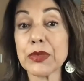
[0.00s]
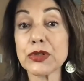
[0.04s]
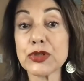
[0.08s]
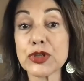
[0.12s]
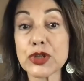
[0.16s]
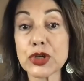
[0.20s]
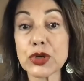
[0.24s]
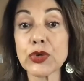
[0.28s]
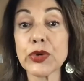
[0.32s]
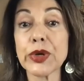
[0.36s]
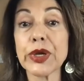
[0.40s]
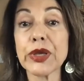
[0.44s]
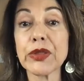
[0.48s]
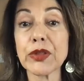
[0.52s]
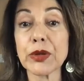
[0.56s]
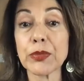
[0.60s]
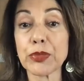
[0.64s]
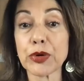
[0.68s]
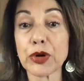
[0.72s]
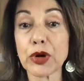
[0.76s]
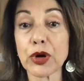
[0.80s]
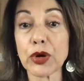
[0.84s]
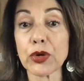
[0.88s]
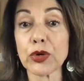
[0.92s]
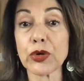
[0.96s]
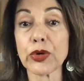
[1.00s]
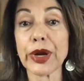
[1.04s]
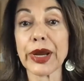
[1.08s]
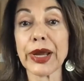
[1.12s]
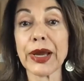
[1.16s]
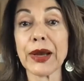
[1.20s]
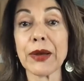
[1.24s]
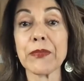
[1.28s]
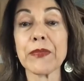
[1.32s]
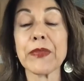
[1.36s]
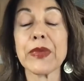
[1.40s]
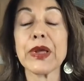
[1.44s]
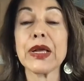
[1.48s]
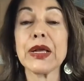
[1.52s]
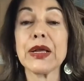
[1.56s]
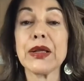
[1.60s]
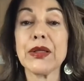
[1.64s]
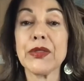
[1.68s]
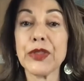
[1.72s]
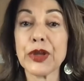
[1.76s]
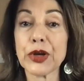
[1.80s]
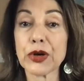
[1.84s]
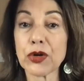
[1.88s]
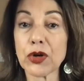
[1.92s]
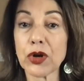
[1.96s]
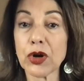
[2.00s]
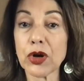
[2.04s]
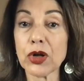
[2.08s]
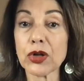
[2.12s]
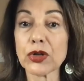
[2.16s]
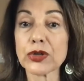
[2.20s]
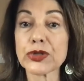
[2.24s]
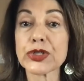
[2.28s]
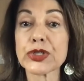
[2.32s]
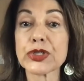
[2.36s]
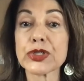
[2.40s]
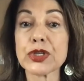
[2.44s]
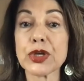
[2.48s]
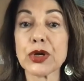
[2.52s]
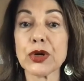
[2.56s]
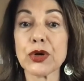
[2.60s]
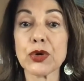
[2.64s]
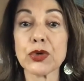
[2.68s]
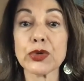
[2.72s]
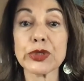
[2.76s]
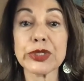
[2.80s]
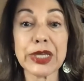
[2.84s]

doing the program, they're also